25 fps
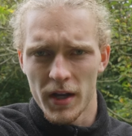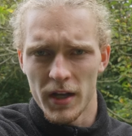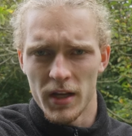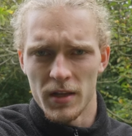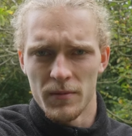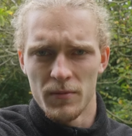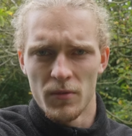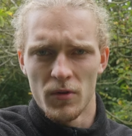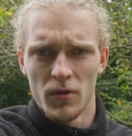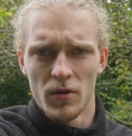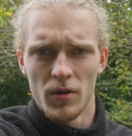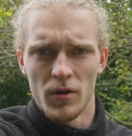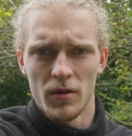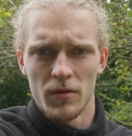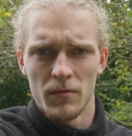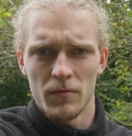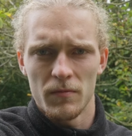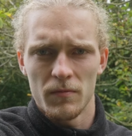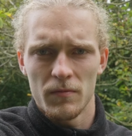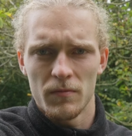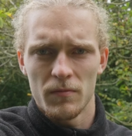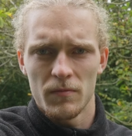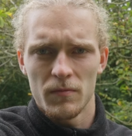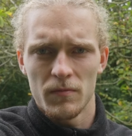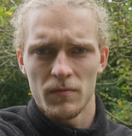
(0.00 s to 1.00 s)
anymore
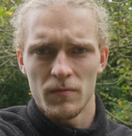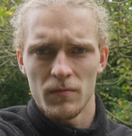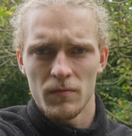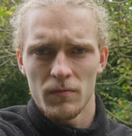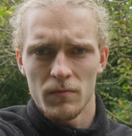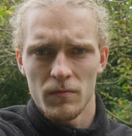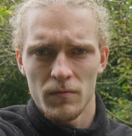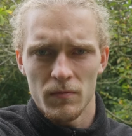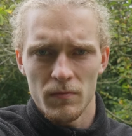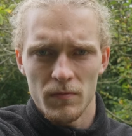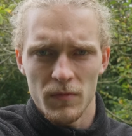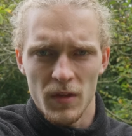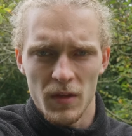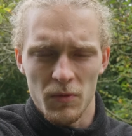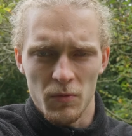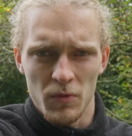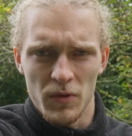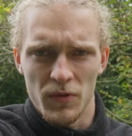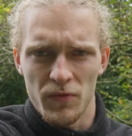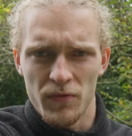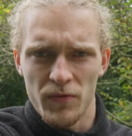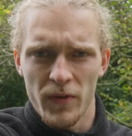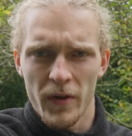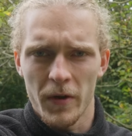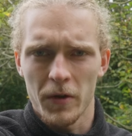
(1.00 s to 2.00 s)
that we
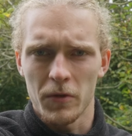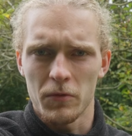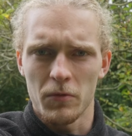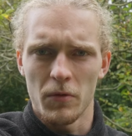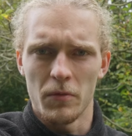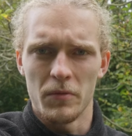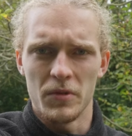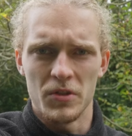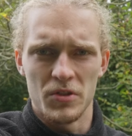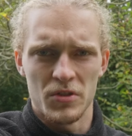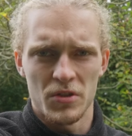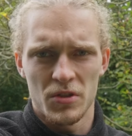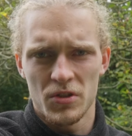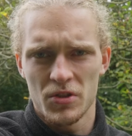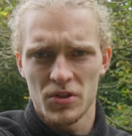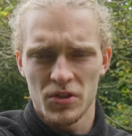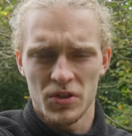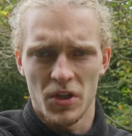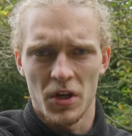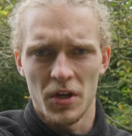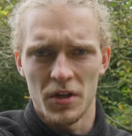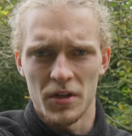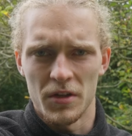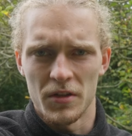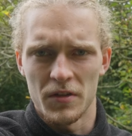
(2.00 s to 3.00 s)
felt when we just
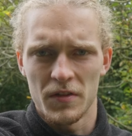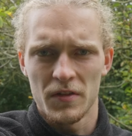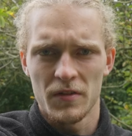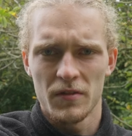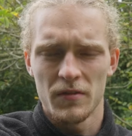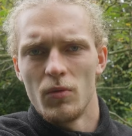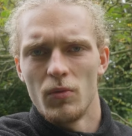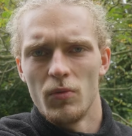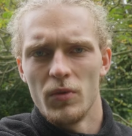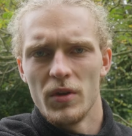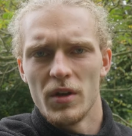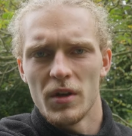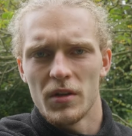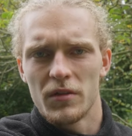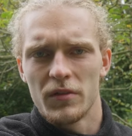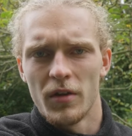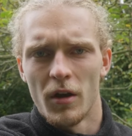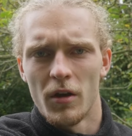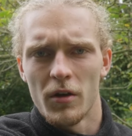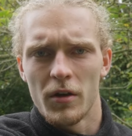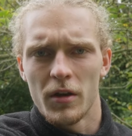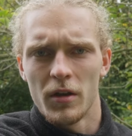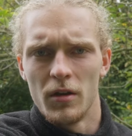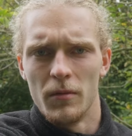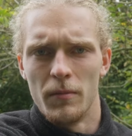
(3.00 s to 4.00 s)
started. We are
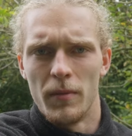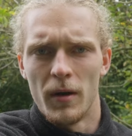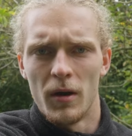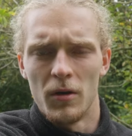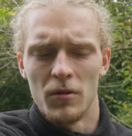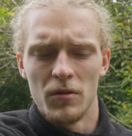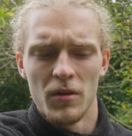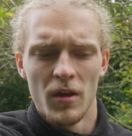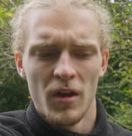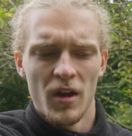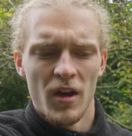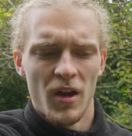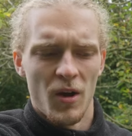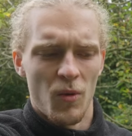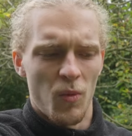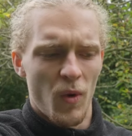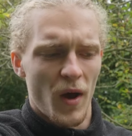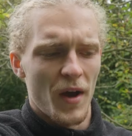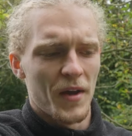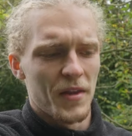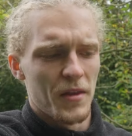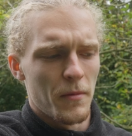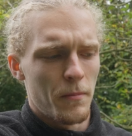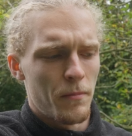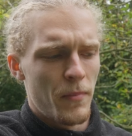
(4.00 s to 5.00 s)
talking about
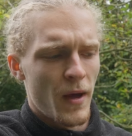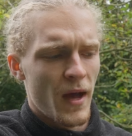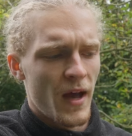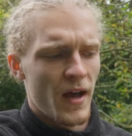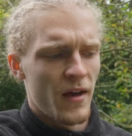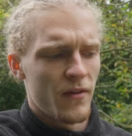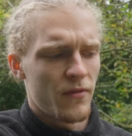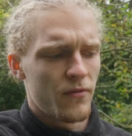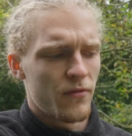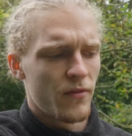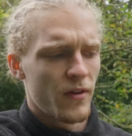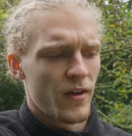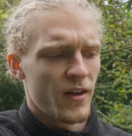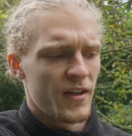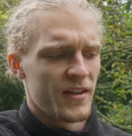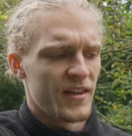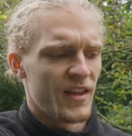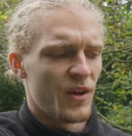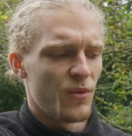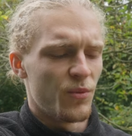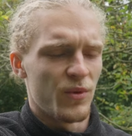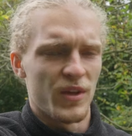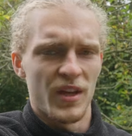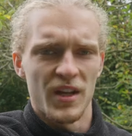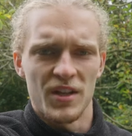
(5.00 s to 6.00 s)
why the path
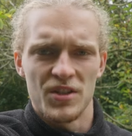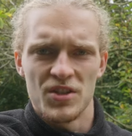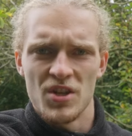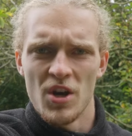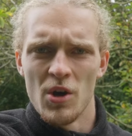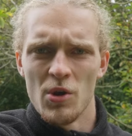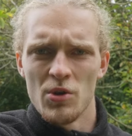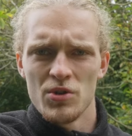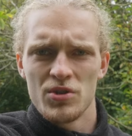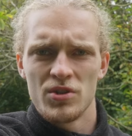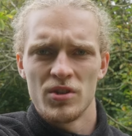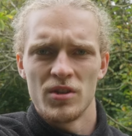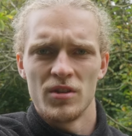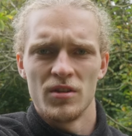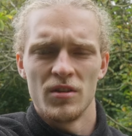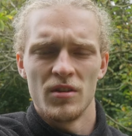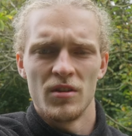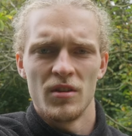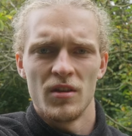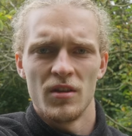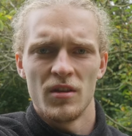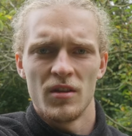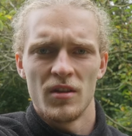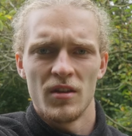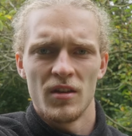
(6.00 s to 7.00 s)
that we had chosen
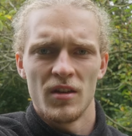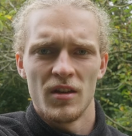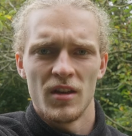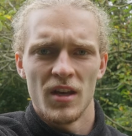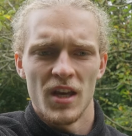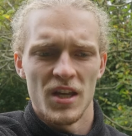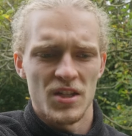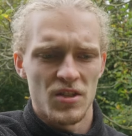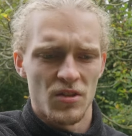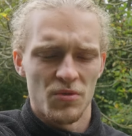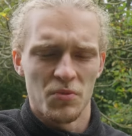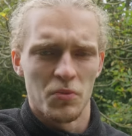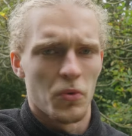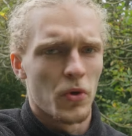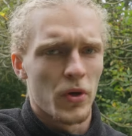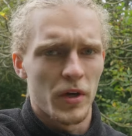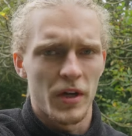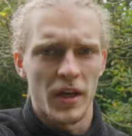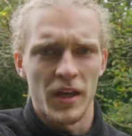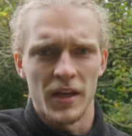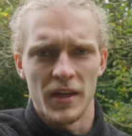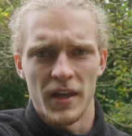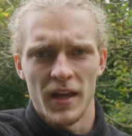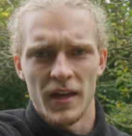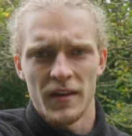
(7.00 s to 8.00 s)
isn't
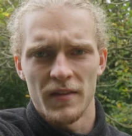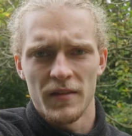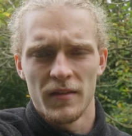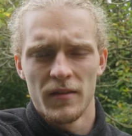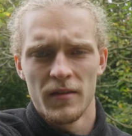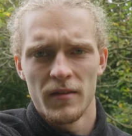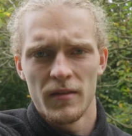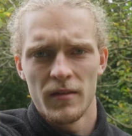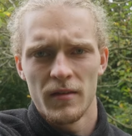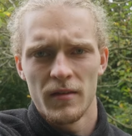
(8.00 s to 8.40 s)
working yet.